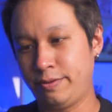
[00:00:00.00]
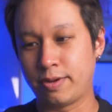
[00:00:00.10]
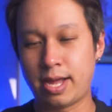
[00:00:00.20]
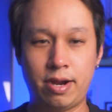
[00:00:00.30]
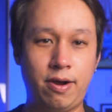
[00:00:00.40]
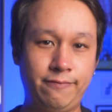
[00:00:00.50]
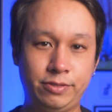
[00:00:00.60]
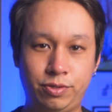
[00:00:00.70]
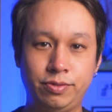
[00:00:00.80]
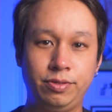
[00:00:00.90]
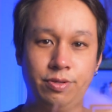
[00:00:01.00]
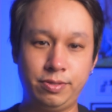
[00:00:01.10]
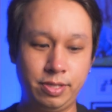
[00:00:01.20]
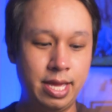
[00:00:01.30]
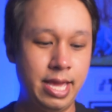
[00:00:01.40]
to cut off. So you
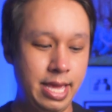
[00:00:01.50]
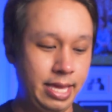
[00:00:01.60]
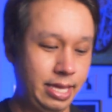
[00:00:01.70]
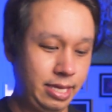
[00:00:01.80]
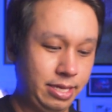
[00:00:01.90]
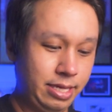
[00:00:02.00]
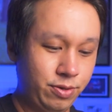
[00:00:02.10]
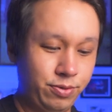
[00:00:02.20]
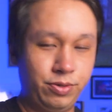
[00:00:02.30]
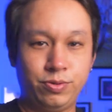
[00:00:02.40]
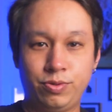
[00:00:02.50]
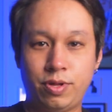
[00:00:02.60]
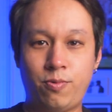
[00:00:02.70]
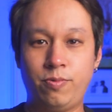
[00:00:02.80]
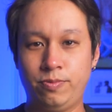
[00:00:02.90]
know, you do
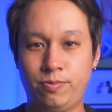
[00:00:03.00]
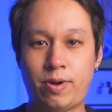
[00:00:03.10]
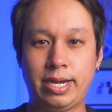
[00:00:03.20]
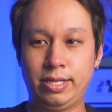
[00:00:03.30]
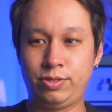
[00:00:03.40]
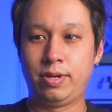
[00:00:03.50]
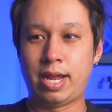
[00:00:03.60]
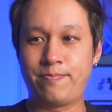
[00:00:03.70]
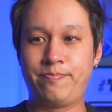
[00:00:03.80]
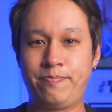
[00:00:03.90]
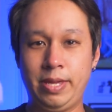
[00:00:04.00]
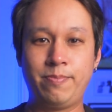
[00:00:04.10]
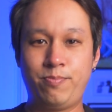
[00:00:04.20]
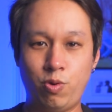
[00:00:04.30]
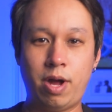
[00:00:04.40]
not want it to like
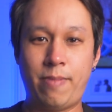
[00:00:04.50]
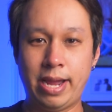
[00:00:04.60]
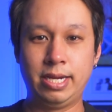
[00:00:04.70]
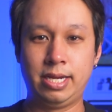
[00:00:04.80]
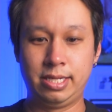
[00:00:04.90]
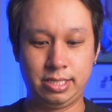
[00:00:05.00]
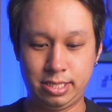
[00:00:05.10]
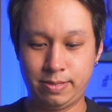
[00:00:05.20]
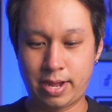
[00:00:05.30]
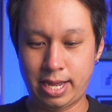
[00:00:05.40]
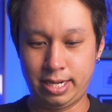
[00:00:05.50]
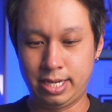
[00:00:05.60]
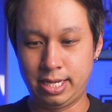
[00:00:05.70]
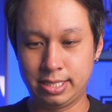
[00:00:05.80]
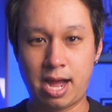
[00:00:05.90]
being pulled out by
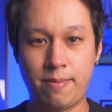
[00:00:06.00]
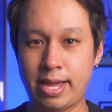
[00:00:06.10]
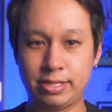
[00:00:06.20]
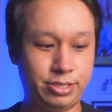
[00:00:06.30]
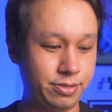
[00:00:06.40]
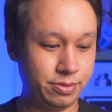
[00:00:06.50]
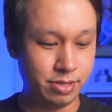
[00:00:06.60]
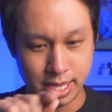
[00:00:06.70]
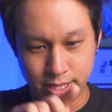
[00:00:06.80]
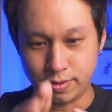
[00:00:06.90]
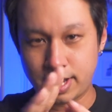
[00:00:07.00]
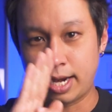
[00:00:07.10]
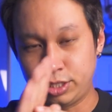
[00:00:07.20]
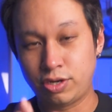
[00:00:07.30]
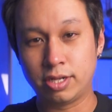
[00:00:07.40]
the tarmac. So you
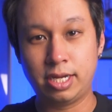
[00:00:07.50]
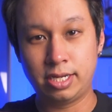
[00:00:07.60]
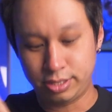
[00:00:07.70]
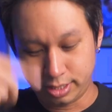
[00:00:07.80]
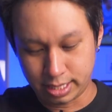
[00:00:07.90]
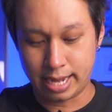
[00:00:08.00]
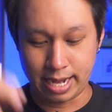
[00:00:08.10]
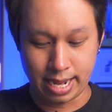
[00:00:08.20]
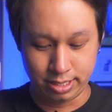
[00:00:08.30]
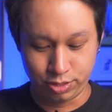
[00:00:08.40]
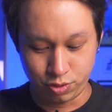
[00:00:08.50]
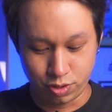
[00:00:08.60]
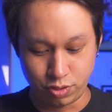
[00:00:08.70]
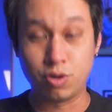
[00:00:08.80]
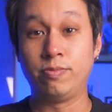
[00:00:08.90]
cut it shorter, and then
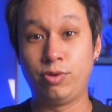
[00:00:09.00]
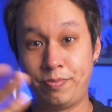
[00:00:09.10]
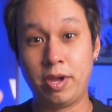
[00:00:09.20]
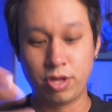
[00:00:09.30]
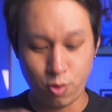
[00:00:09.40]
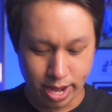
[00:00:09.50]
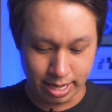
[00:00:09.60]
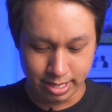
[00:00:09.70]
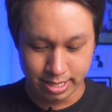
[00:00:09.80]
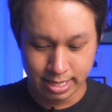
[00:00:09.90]
you'll be on your way.